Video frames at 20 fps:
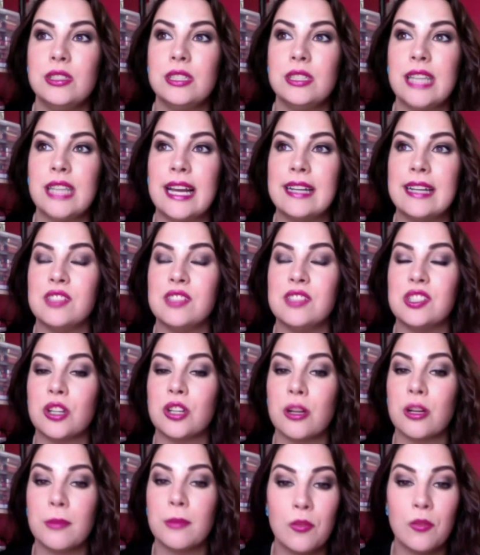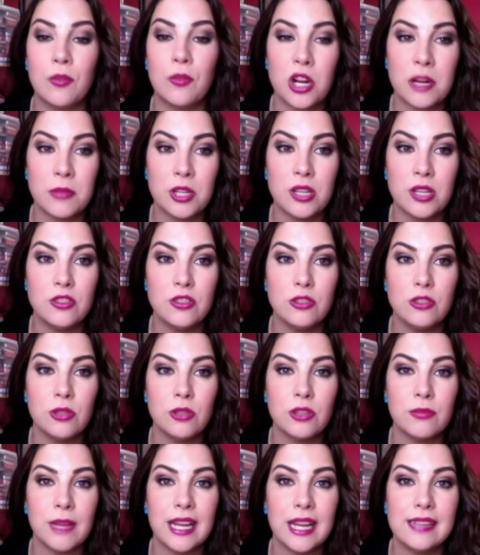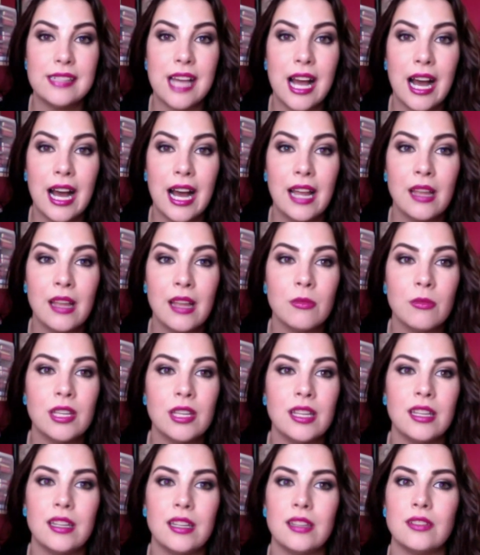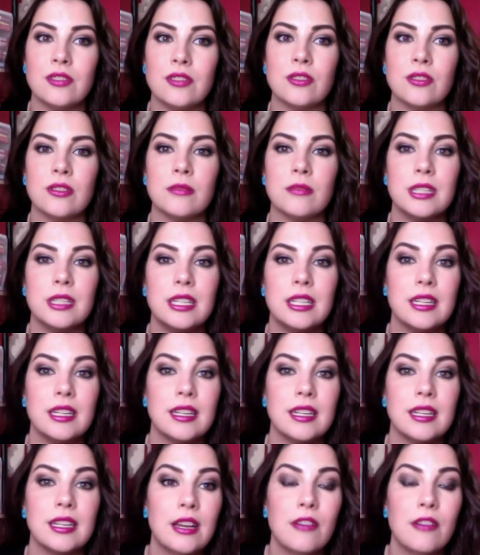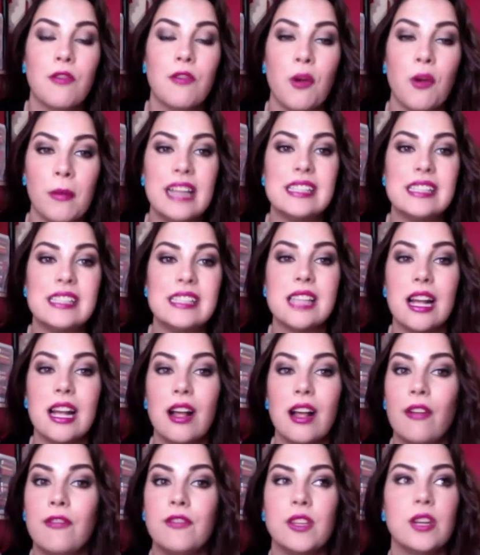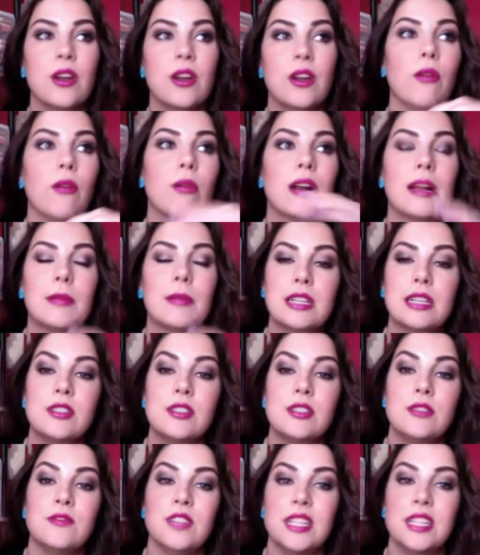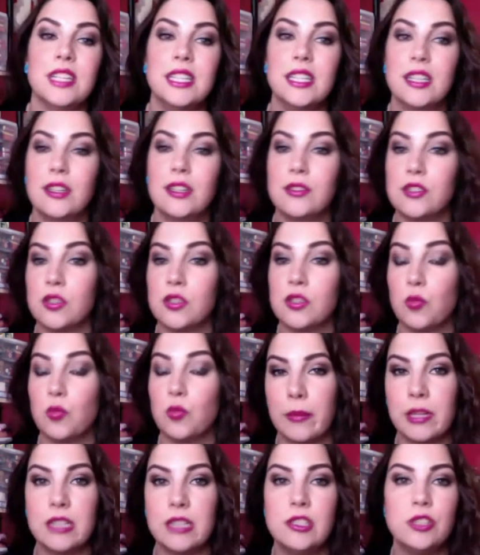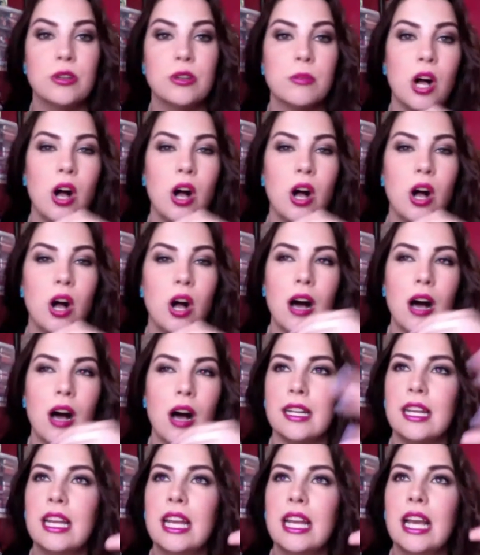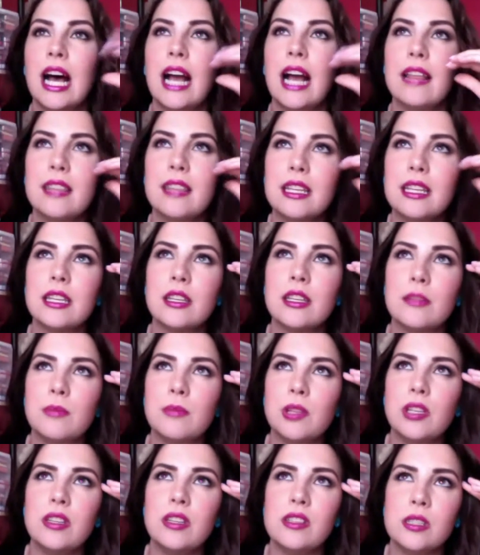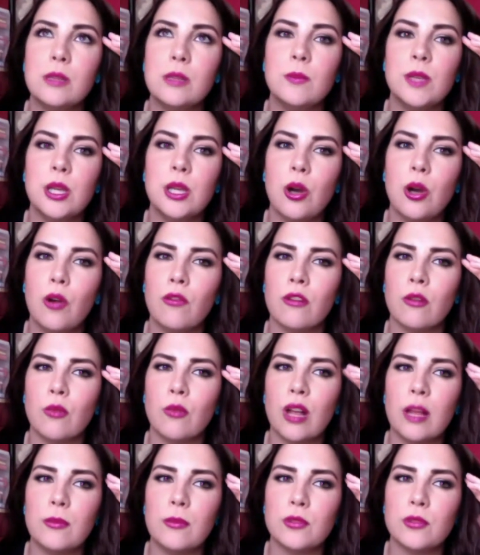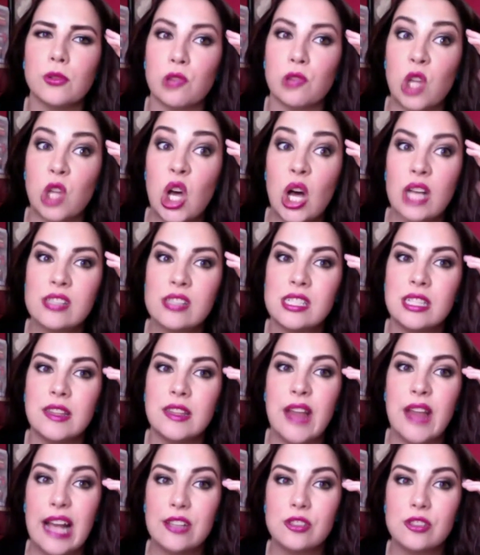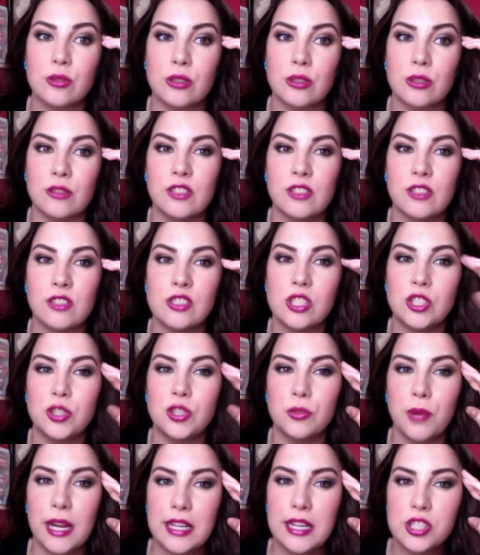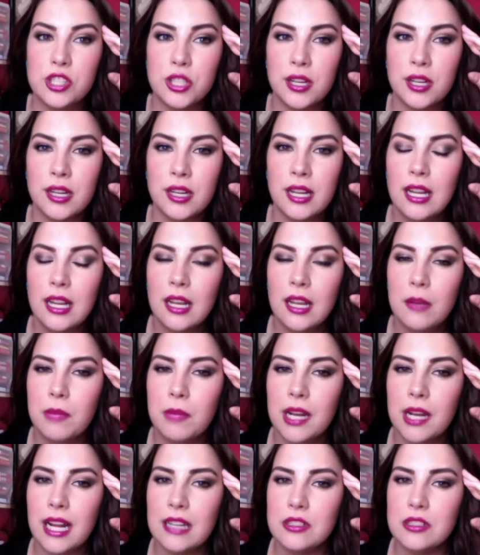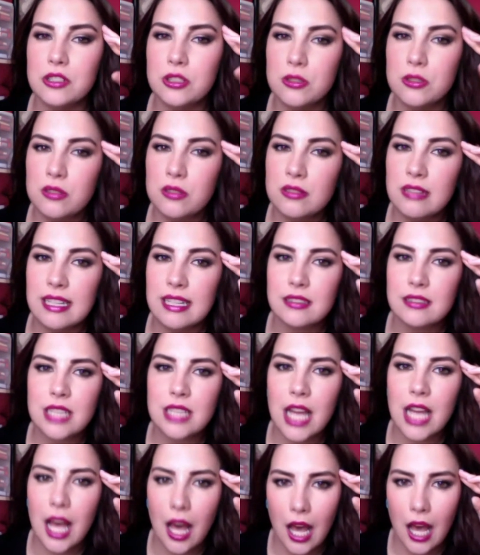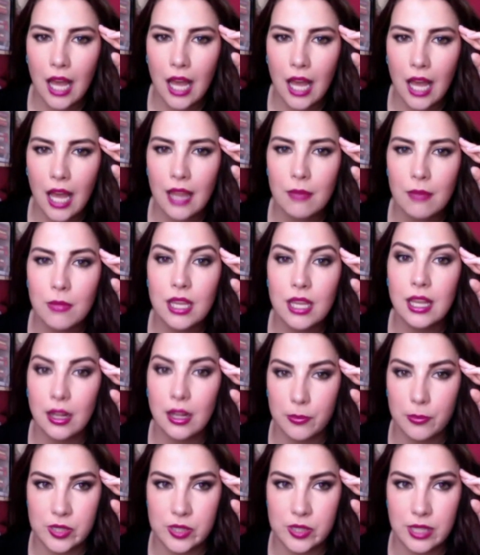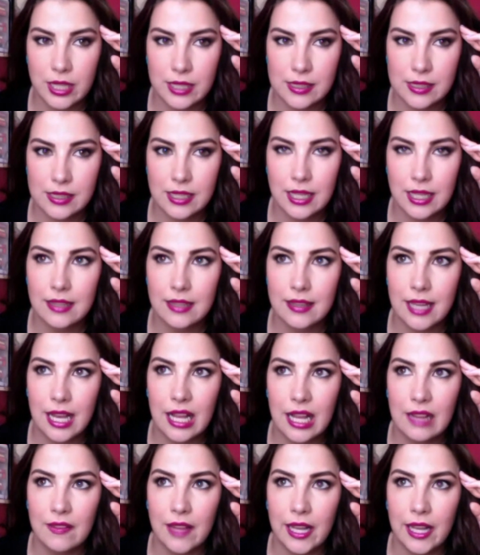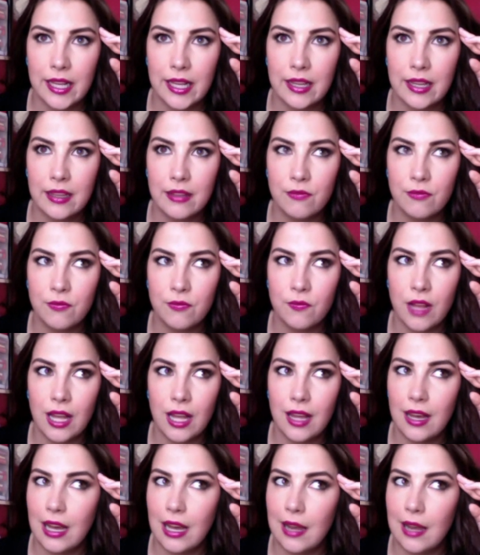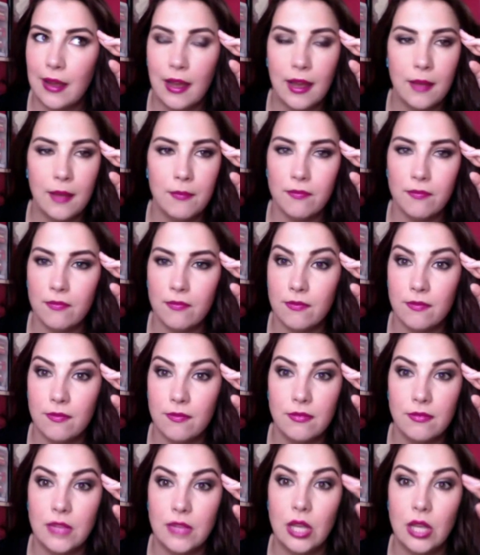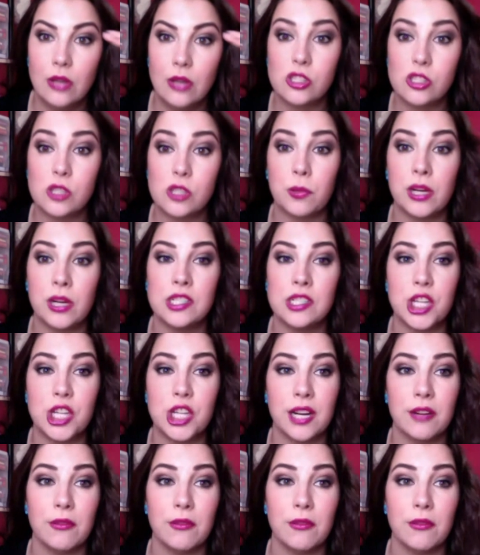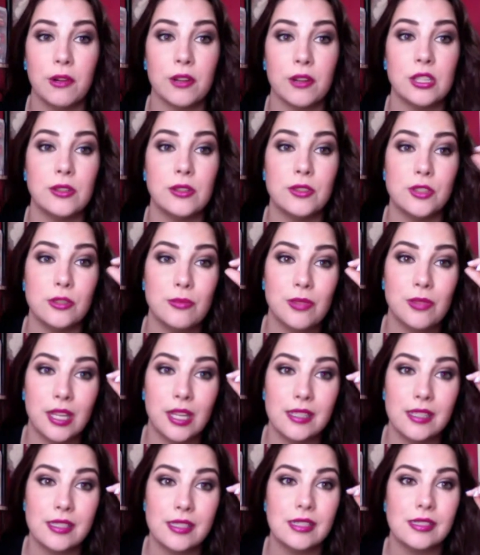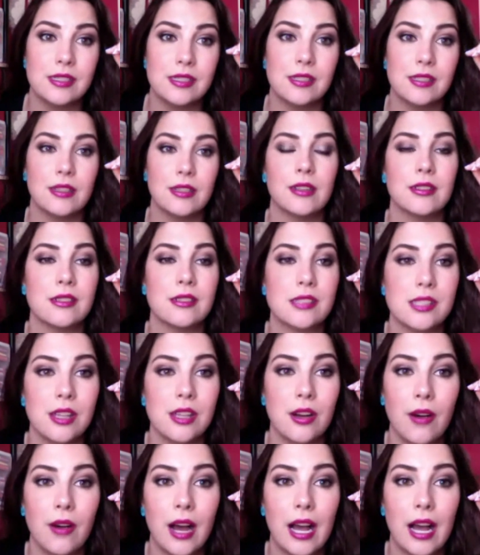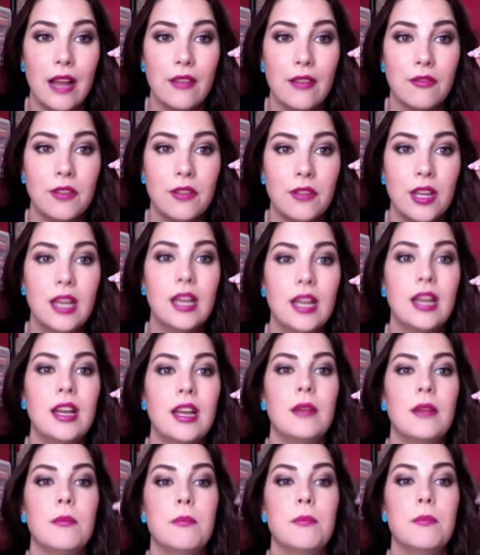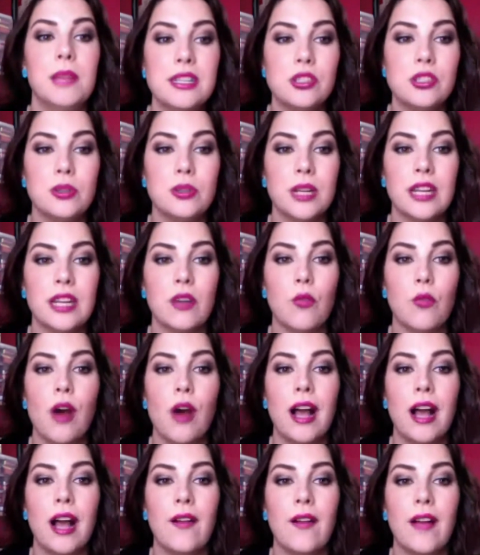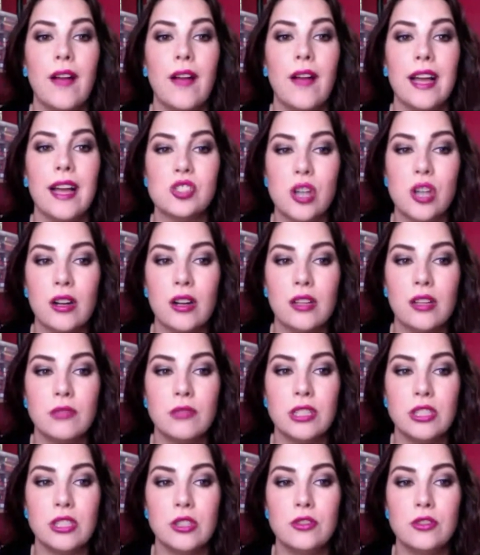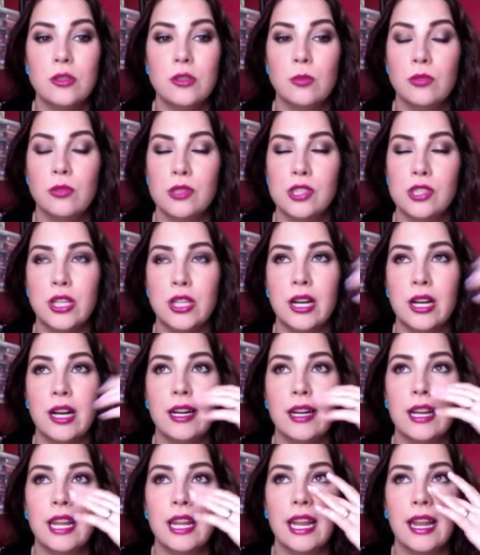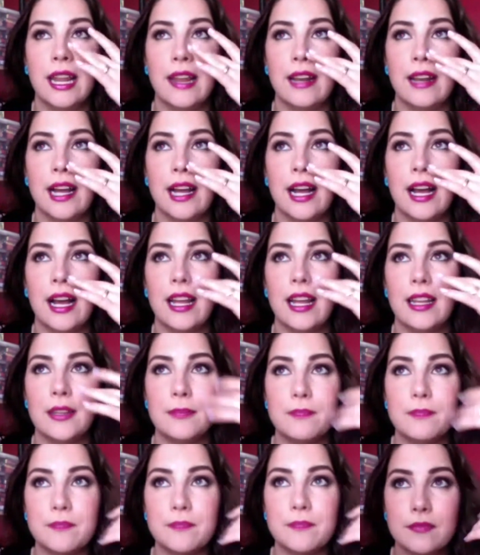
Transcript: kind of determining what I'm going to do with my time and determining for myself, you know, when I'm going to do videos and what I'm going to do them on. And I think it could be easy to be overwhelmed or lost in that sort of a situation. But I do think time helps things like that. Like, I'm no spring chicken where the YouTube thing is concerned. So I've been doing it a while. I started when YouTube was young and I,